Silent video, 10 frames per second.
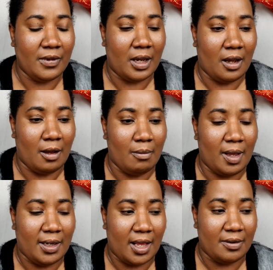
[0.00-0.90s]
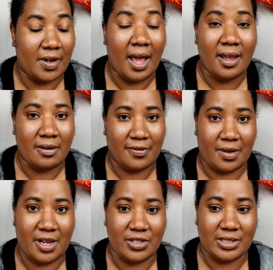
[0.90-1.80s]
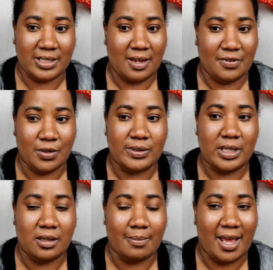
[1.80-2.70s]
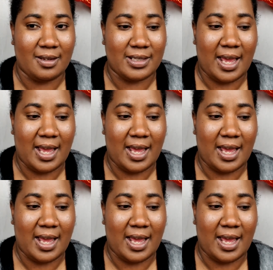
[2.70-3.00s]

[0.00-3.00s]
A lot of high-end foundations that I've used in the past.